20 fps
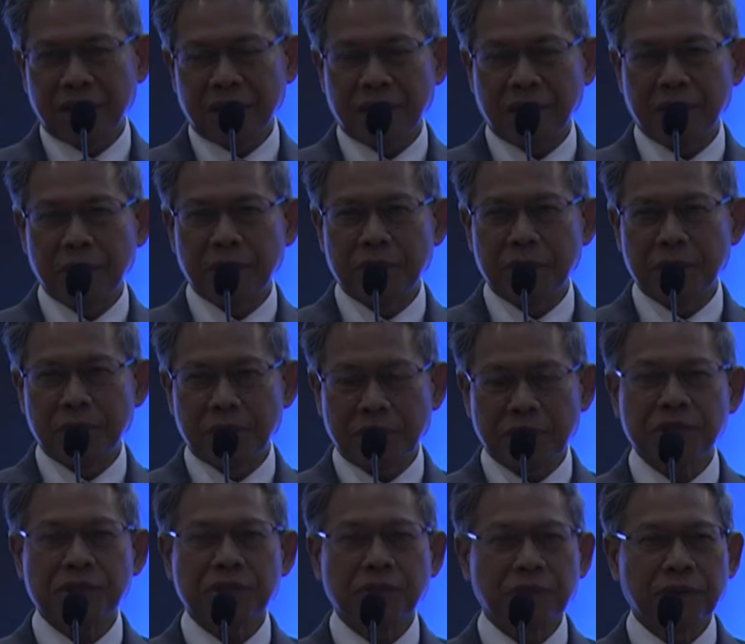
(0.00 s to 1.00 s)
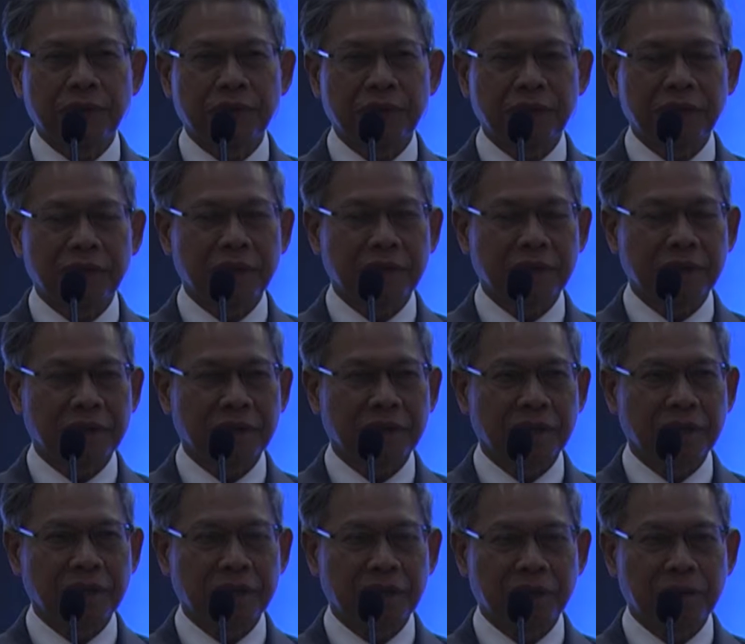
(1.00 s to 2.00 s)
have been impressed with the
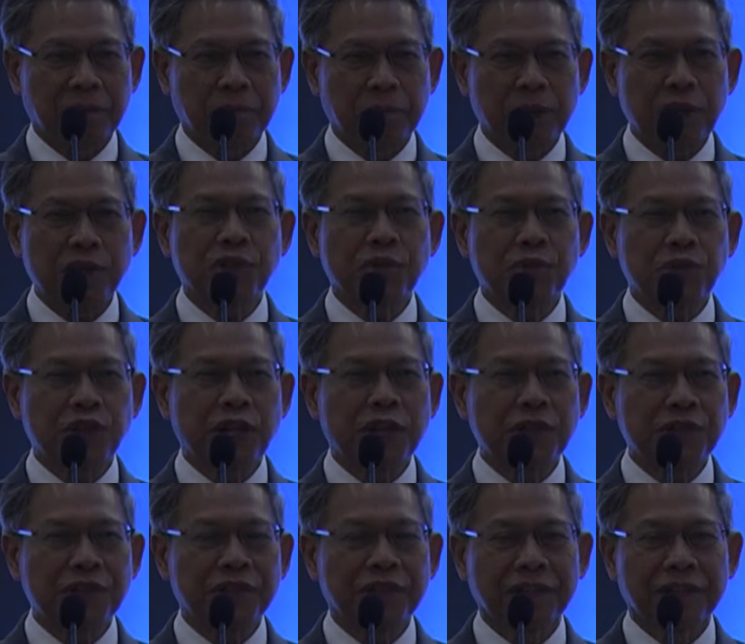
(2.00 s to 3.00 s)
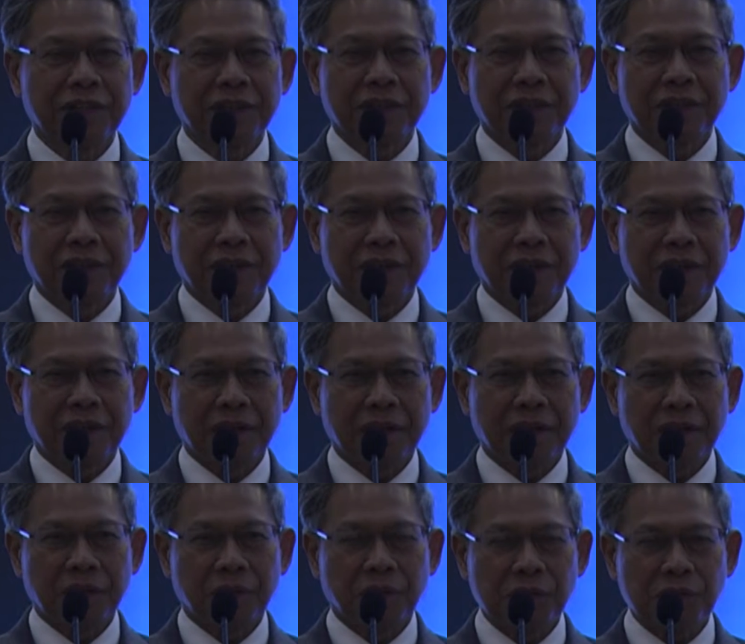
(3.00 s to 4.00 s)
uh, pace of change. Uh,
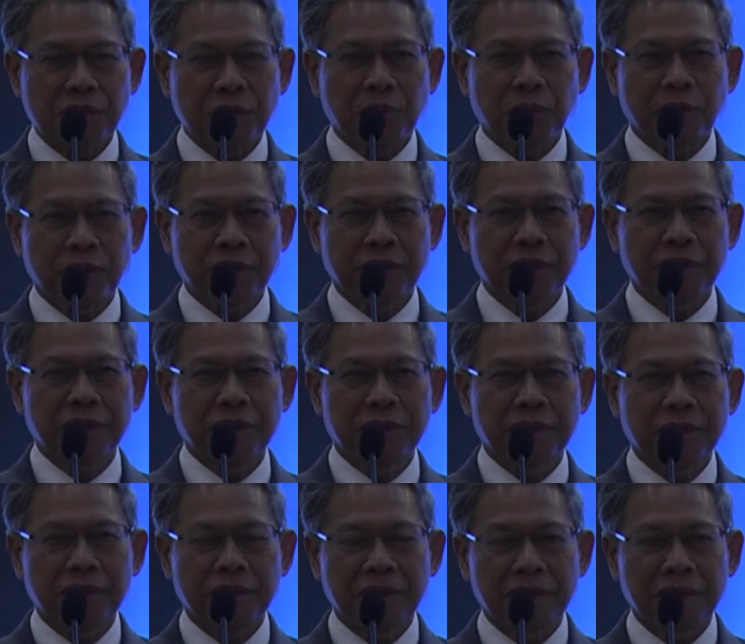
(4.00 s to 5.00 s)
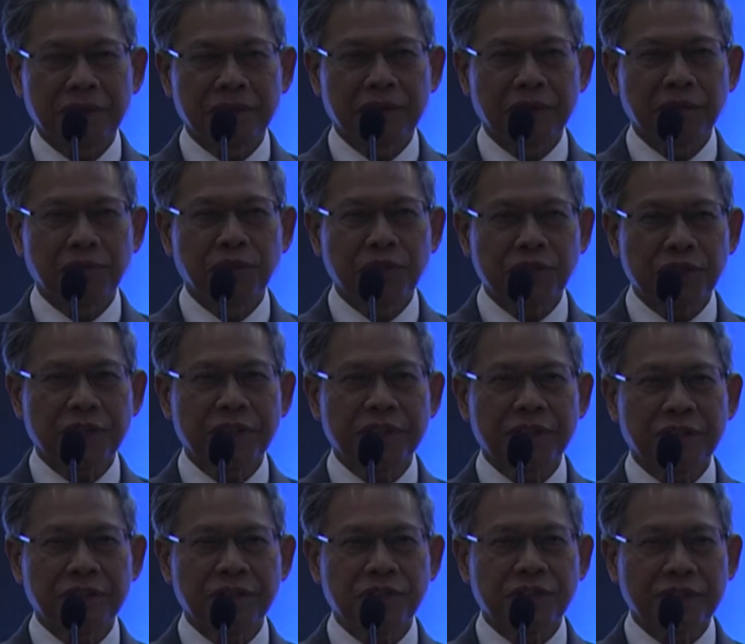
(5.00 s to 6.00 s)
what's important, this is an
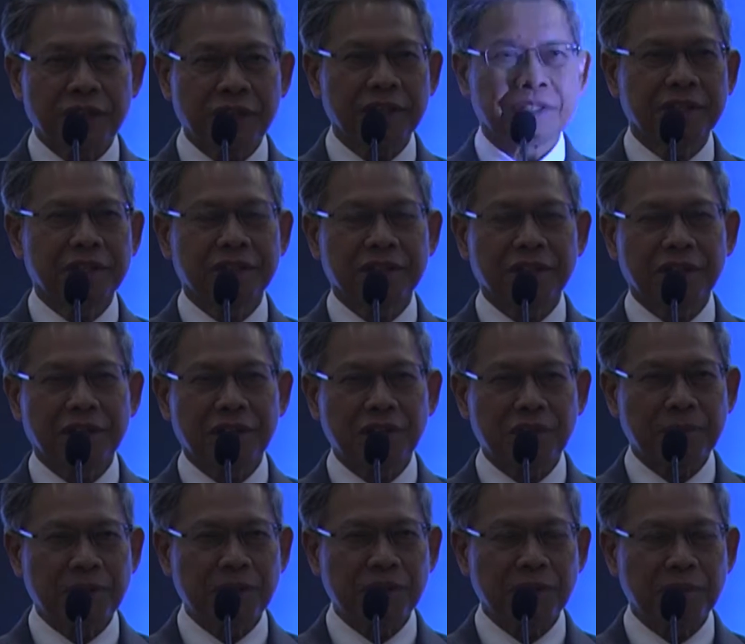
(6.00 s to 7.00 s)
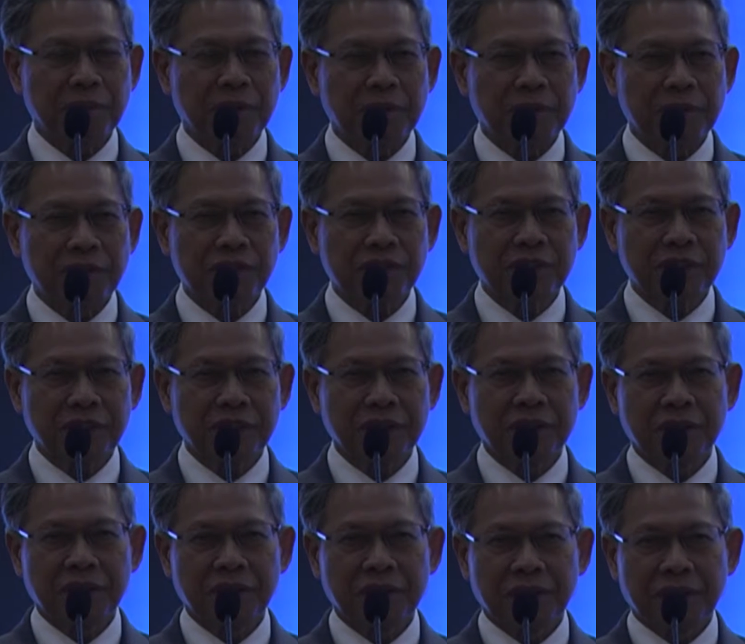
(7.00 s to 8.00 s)
efficient state, as mentioned by the Minister.
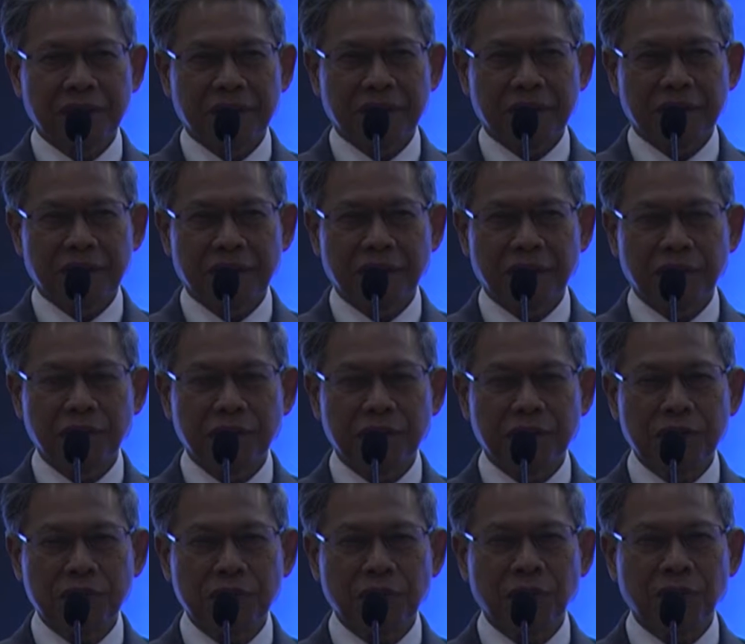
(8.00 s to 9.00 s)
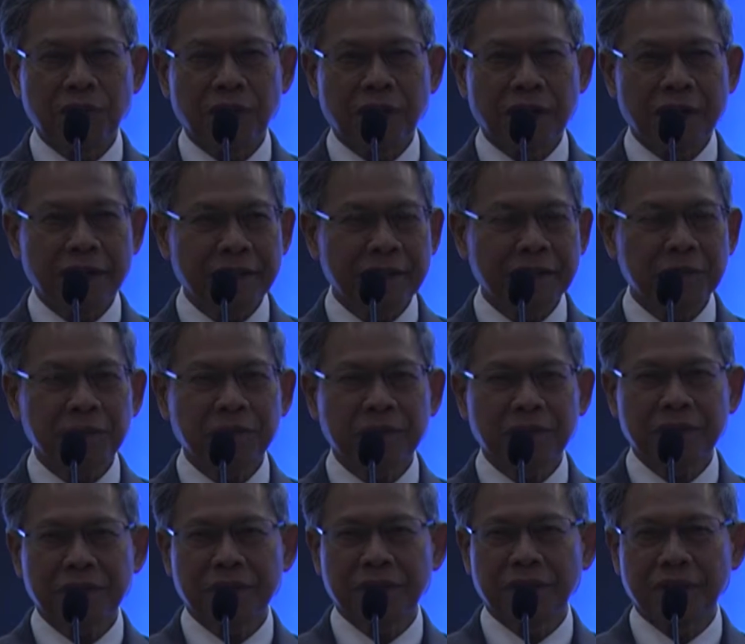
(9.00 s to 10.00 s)
Uh, everything is online,
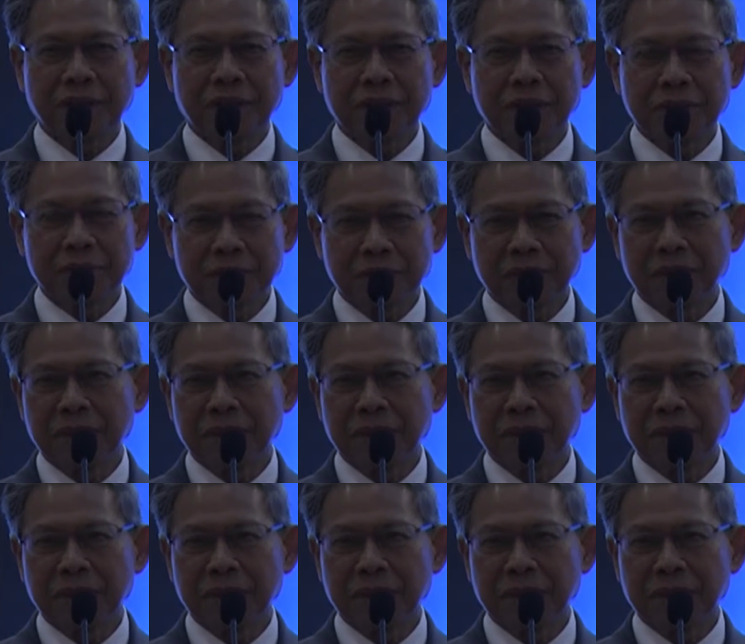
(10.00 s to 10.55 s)
um,